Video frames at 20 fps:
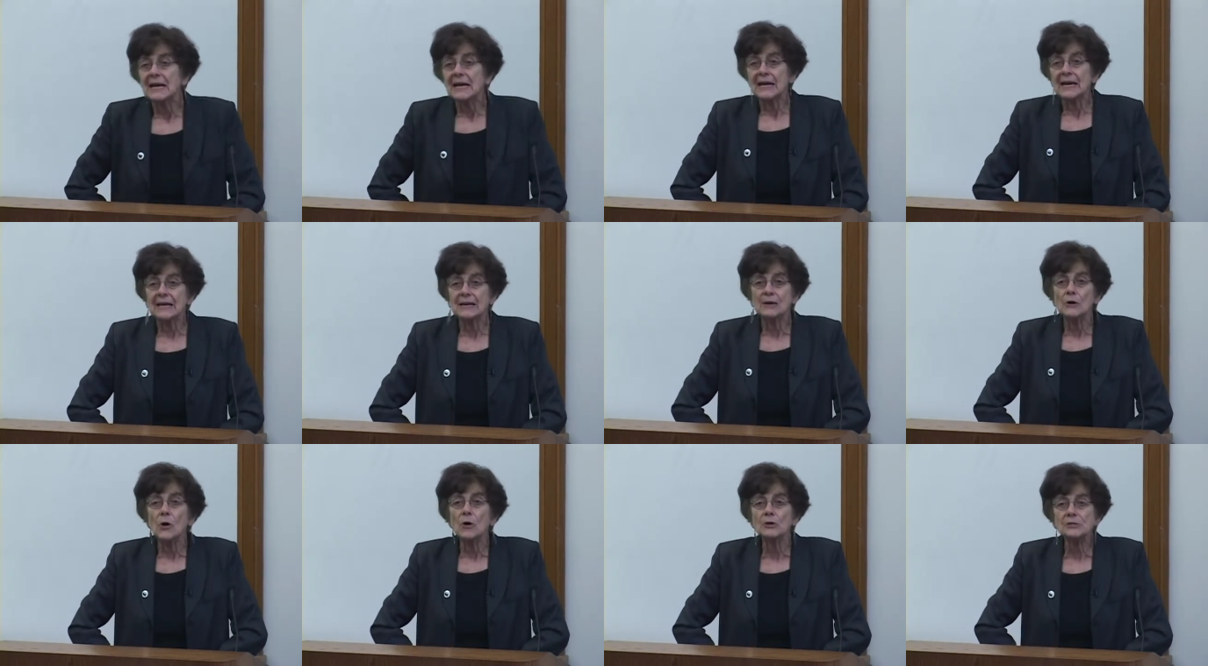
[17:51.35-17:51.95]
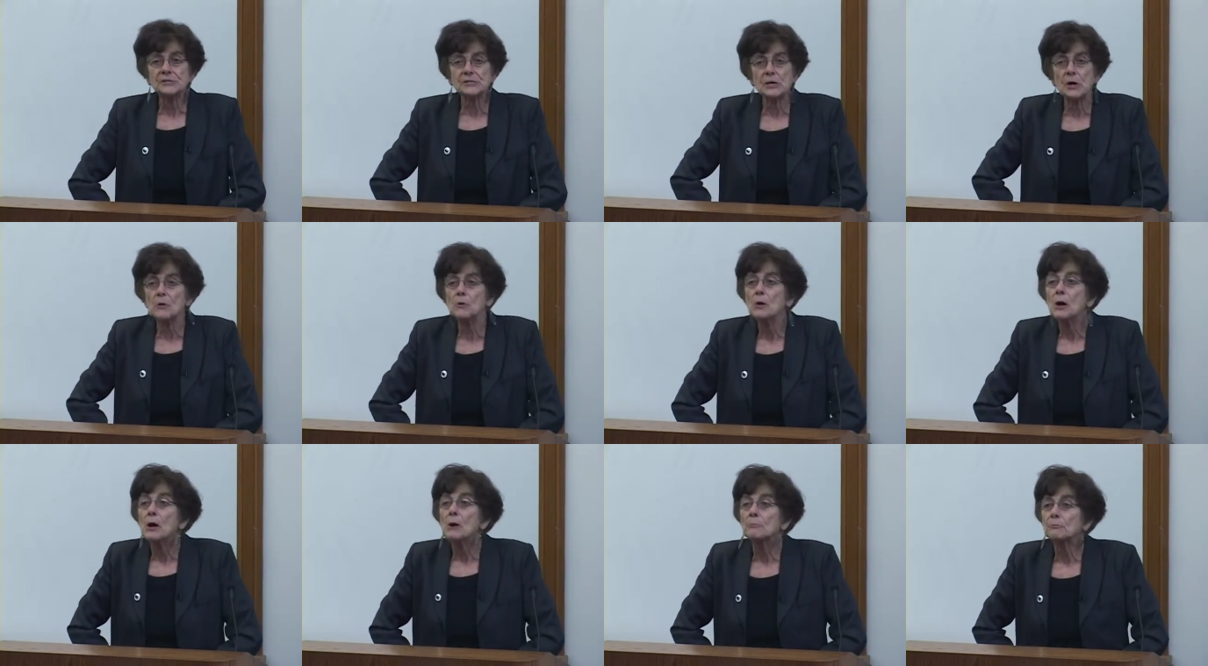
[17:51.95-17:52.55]
It
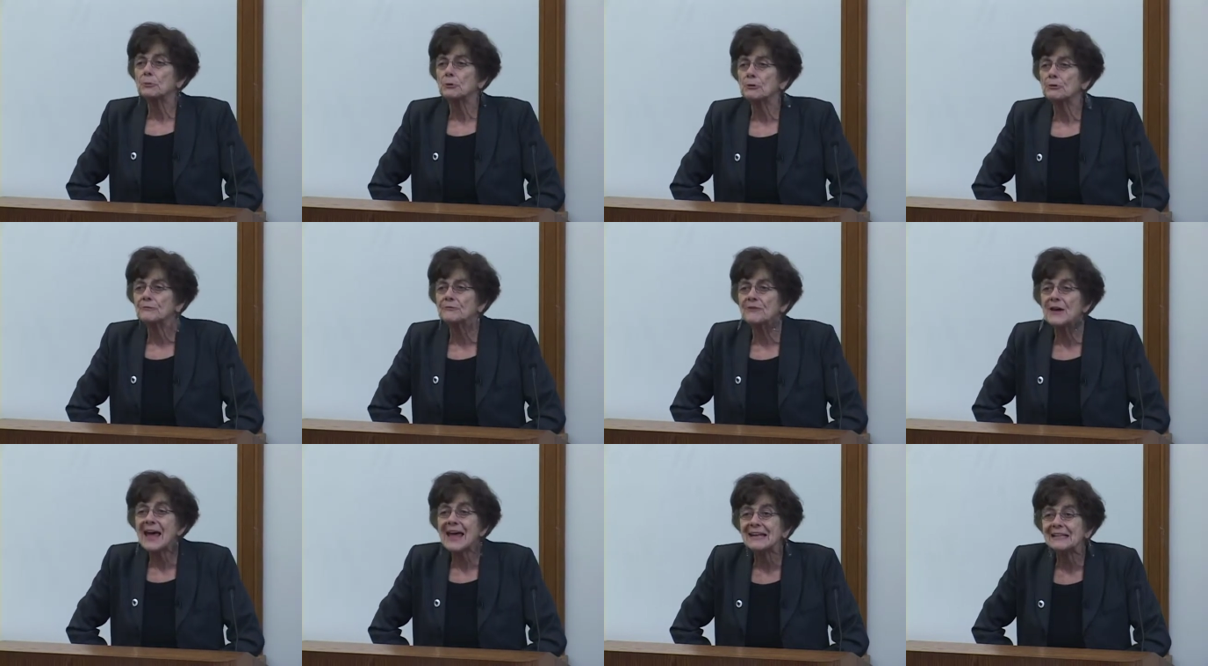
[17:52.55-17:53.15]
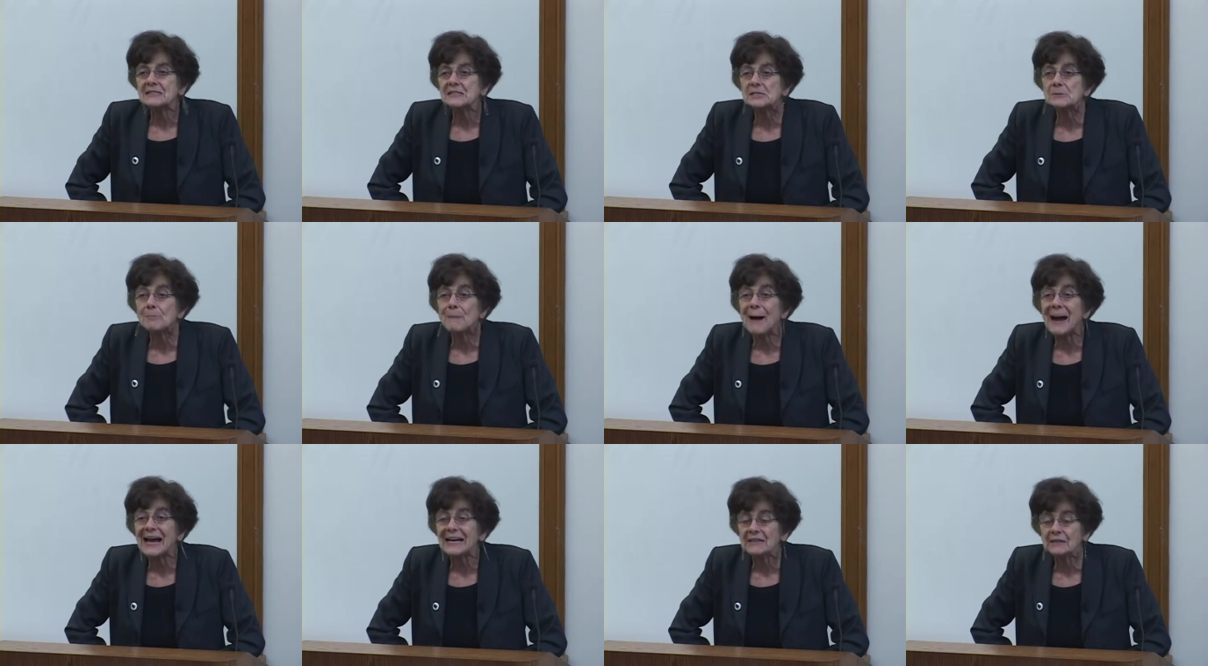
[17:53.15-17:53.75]
also prevents,
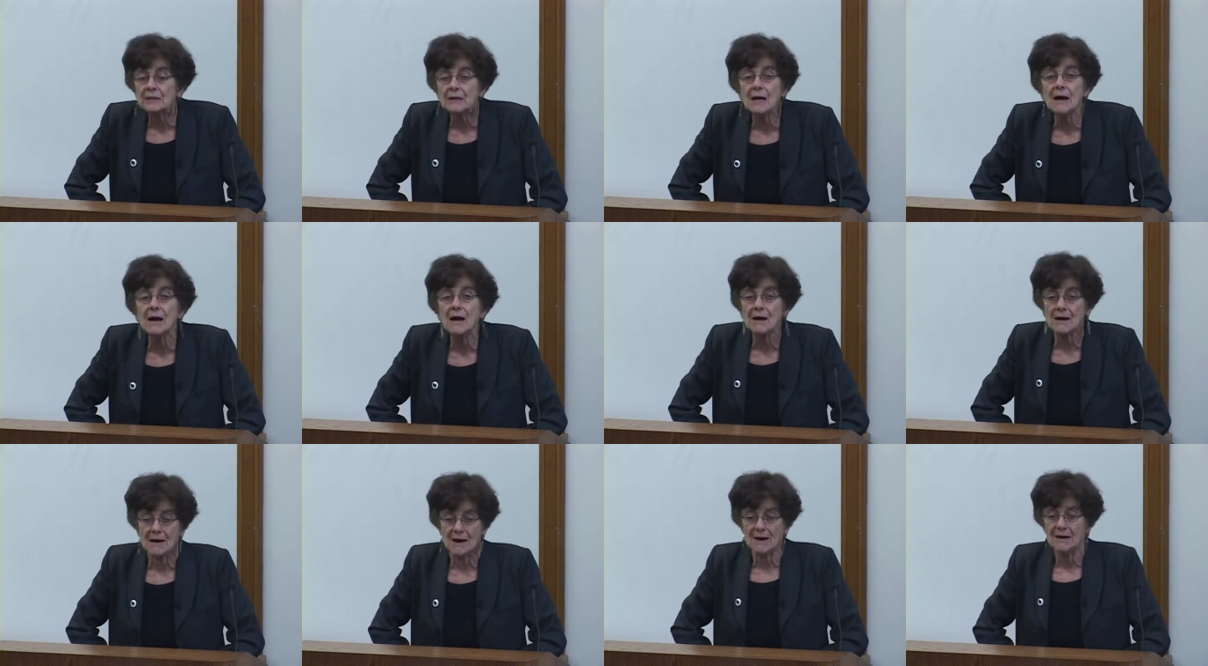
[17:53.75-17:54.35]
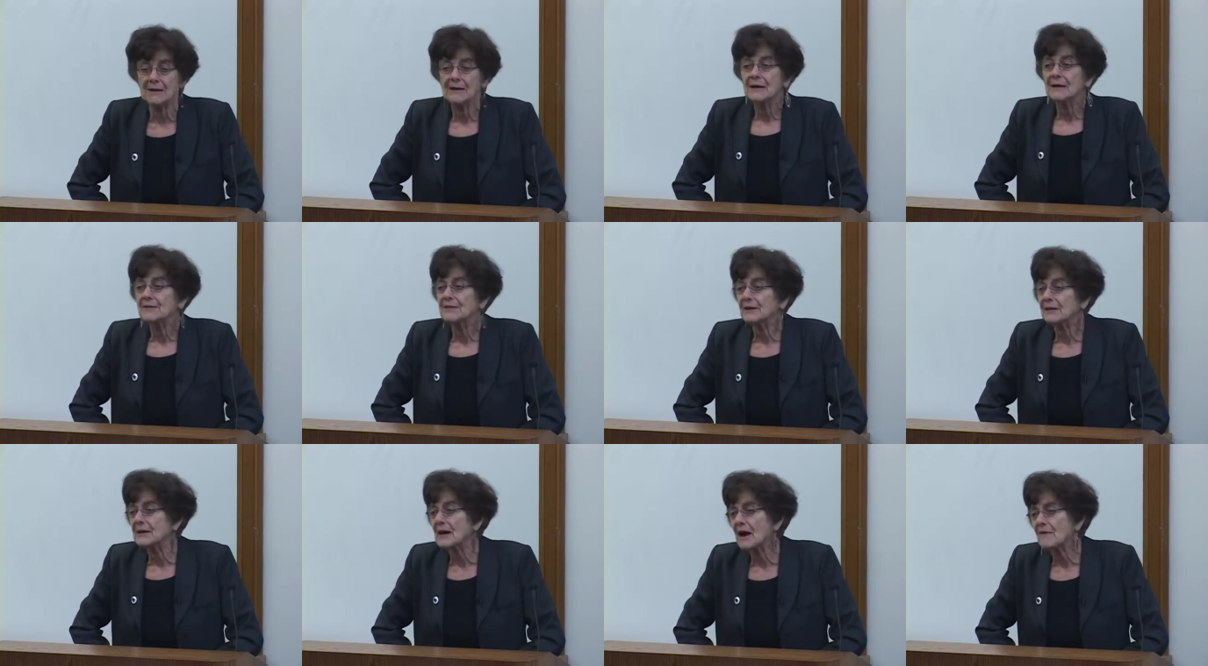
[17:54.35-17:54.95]
by law,
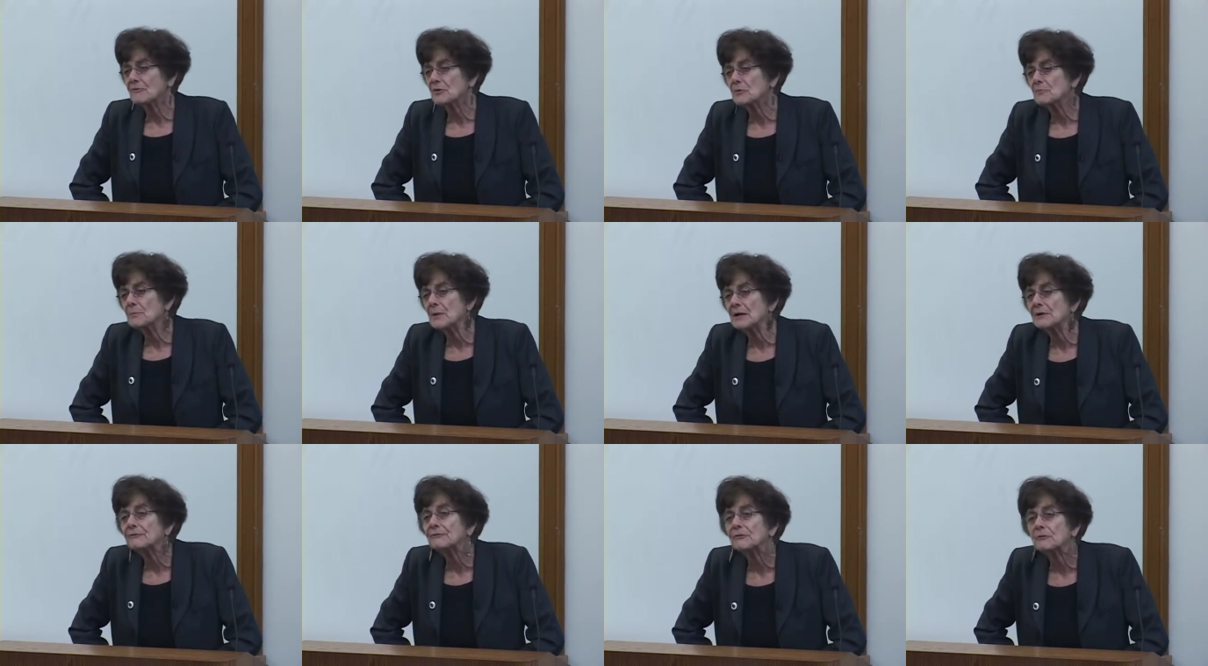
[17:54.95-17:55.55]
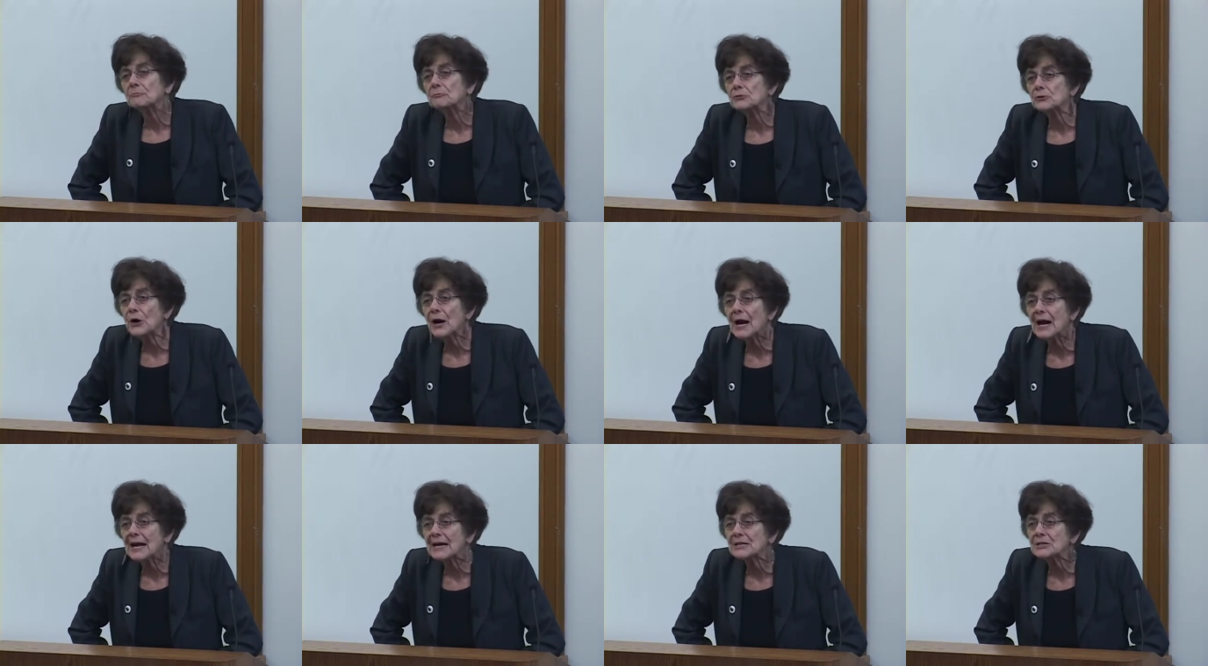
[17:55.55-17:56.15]
the government from
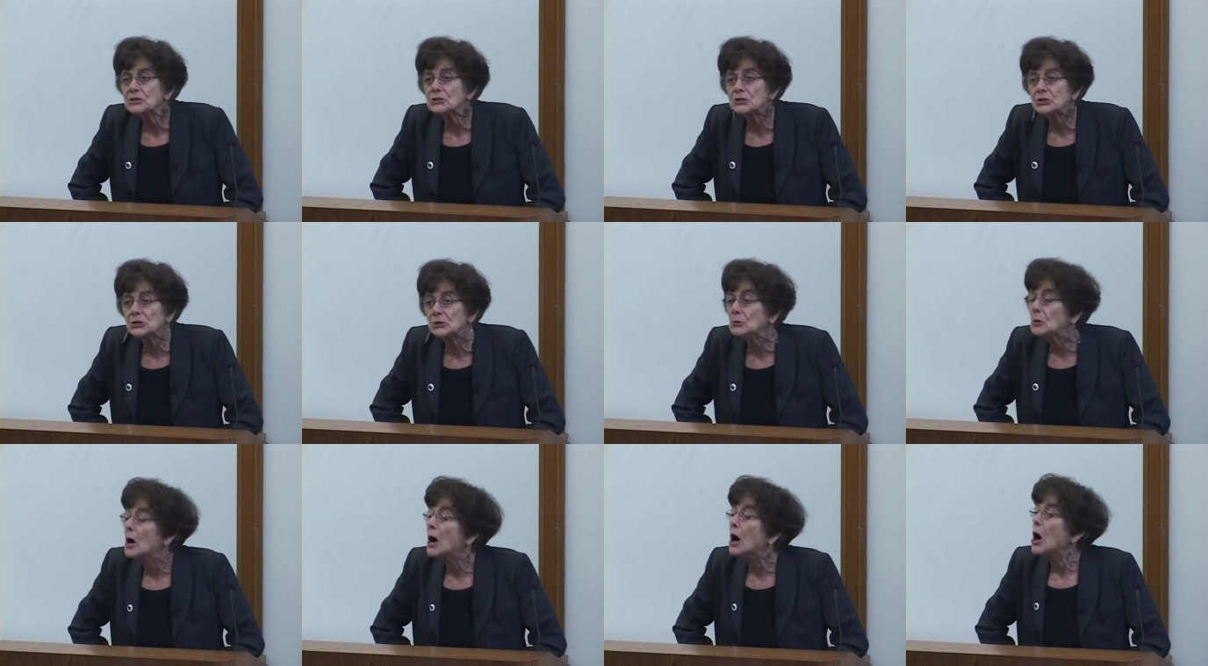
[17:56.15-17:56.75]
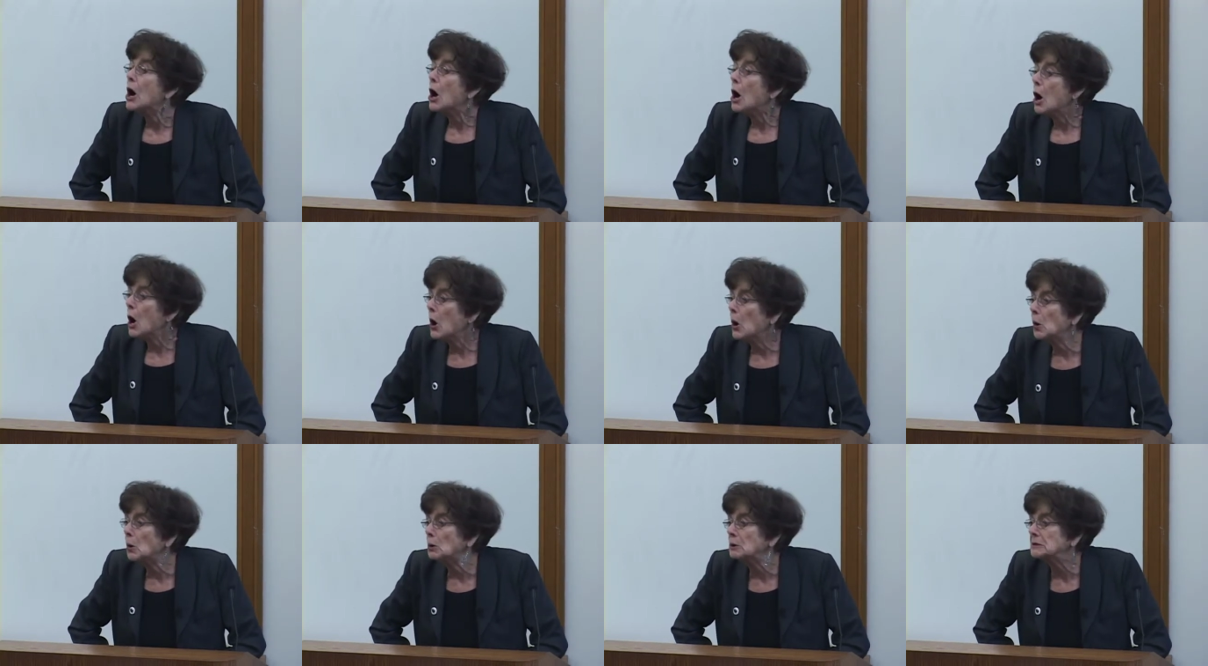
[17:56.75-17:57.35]
trying to
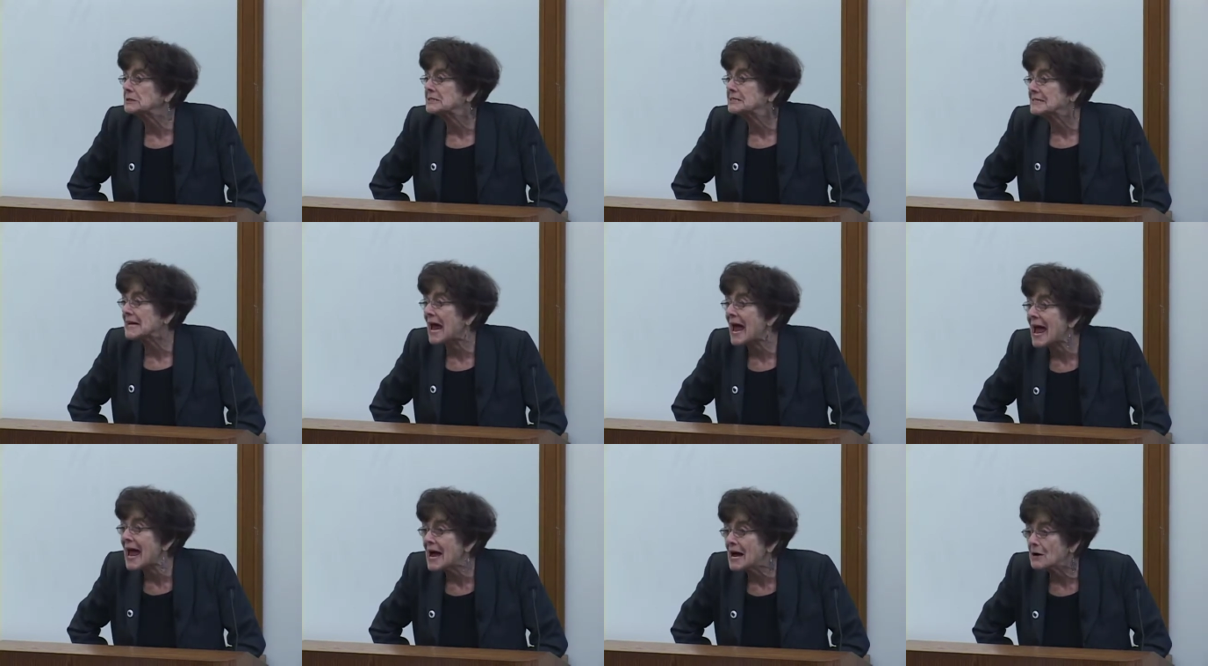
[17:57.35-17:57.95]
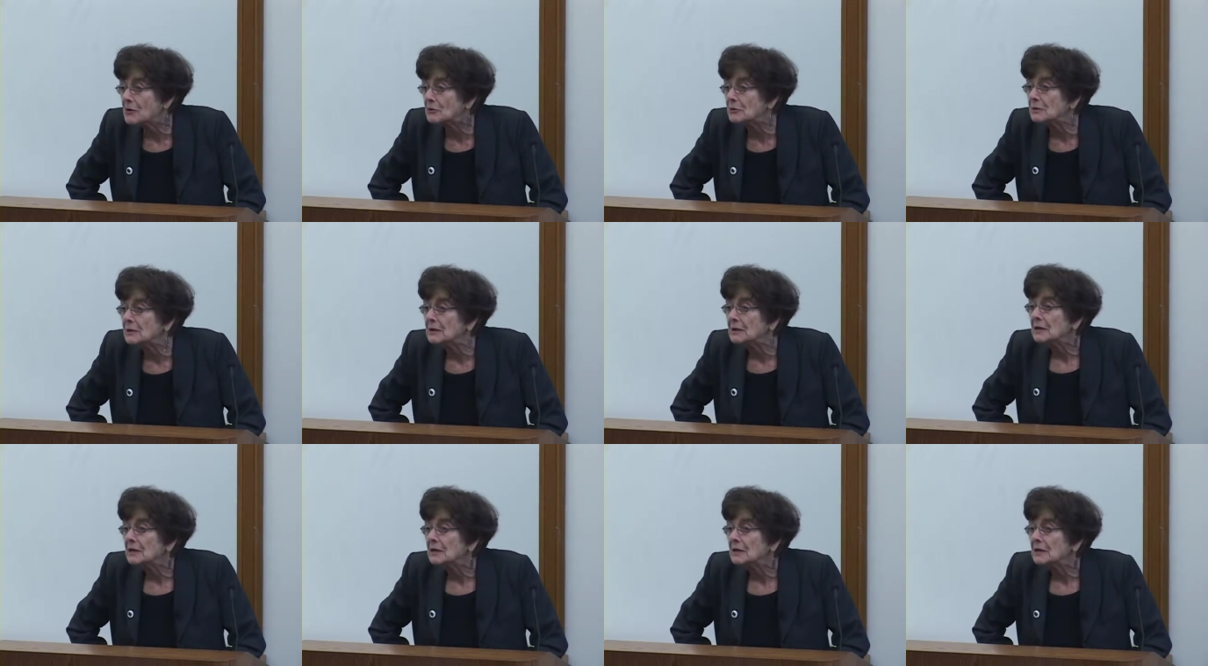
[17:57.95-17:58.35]
hold down